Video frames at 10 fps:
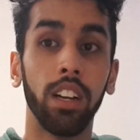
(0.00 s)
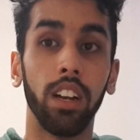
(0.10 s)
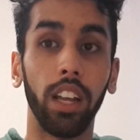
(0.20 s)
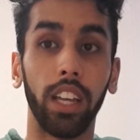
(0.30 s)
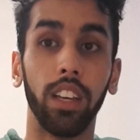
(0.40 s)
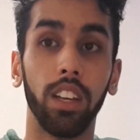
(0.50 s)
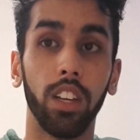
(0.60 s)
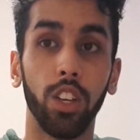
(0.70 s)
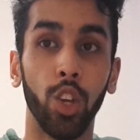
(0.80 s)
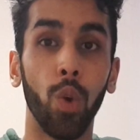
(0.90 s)
Like,
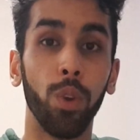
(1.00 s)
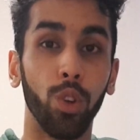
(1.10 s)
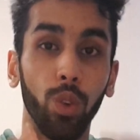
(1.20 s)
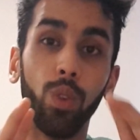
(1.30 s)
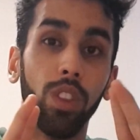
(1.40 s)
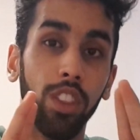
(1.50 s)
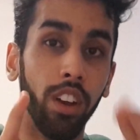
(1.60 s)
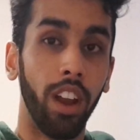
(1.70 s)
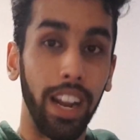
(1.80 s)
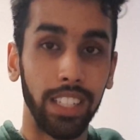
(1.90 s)
you know, when you're the
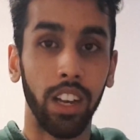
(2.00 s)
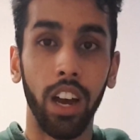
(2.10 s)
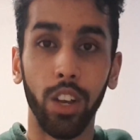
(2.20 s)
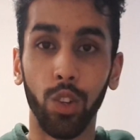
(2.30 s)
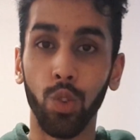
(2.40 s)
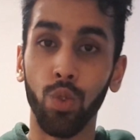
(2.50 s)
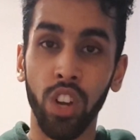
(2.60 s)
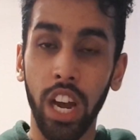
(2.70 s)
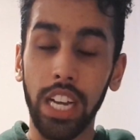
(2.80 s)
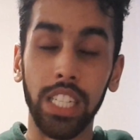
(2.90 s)
nice guy, you're too
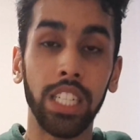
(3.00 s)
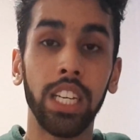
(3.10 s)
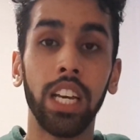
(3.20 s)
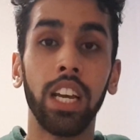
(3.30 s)
nice.